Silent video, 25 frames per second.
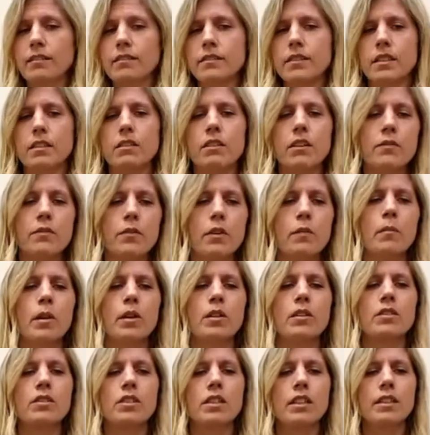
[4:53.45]
So if
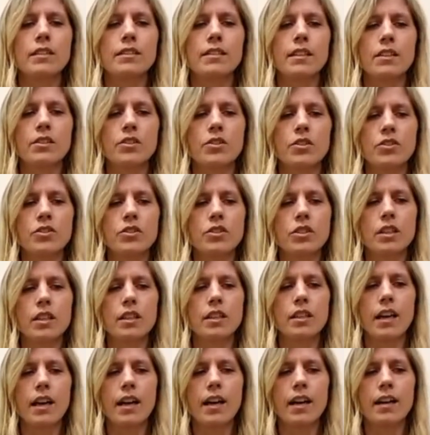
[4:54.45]
homology is
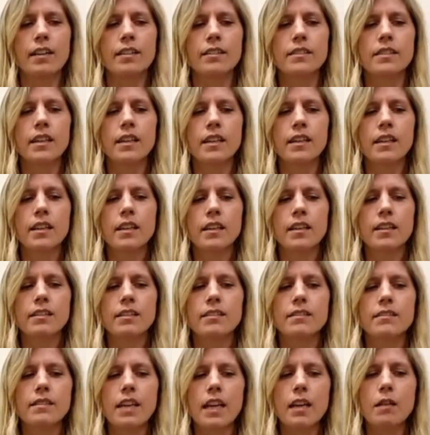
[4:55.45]
understood as
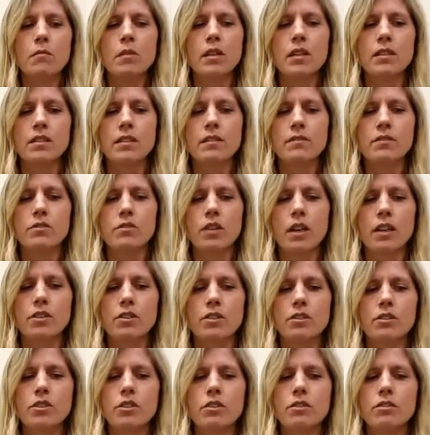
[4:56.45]
sameness of
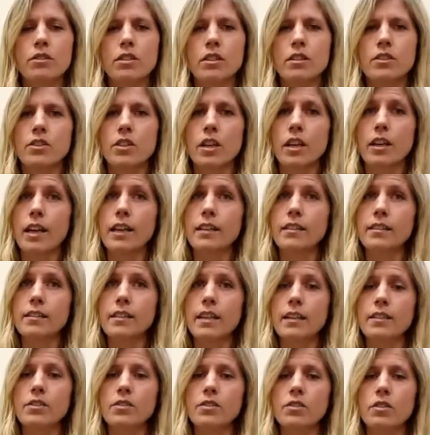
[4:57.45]
structure due to shared
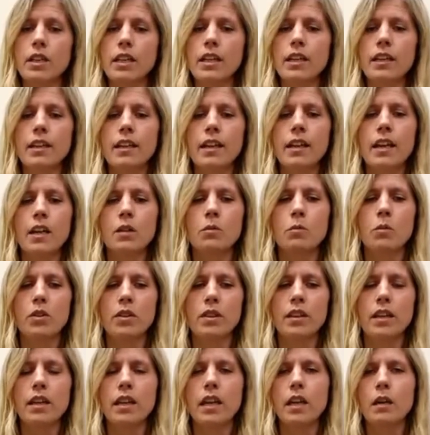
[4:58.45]
ancestry, and we're
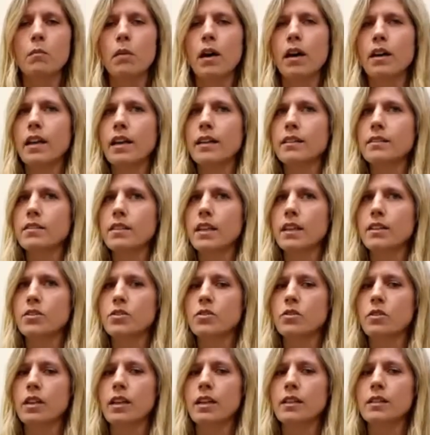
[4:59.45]
thinking about
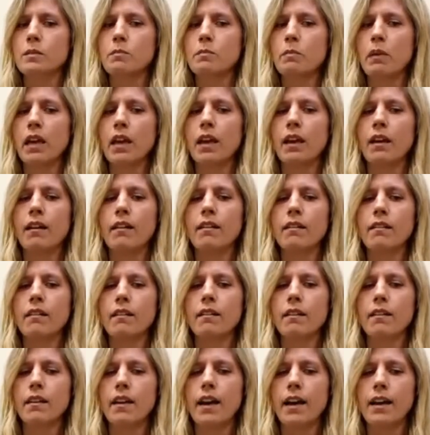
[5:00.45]
ancestry as being
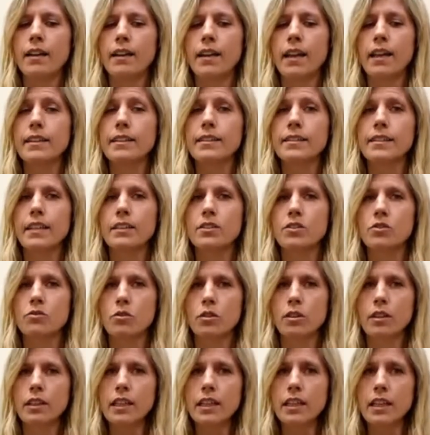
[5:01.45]
an
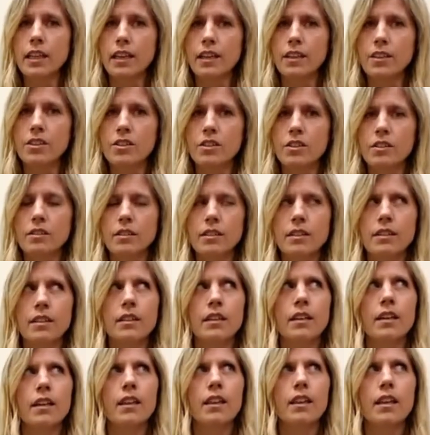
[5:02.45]
ancestral lineage,
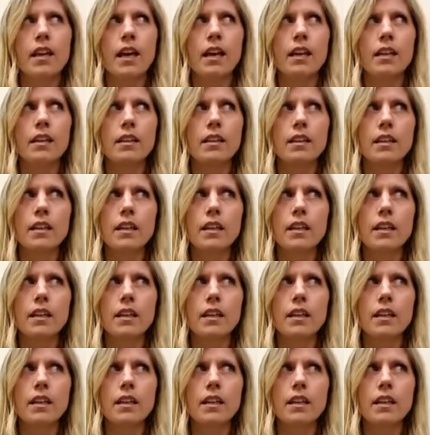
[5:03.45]
then